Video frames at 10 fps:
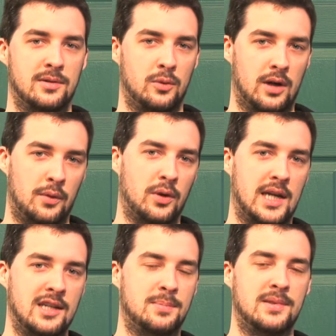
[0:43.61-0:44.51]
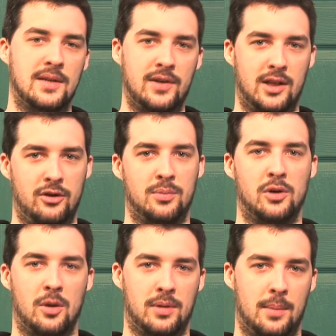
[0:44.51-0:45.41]
on working specifically with
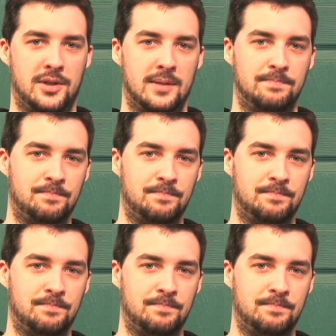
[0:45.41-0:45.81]
ProPrompter.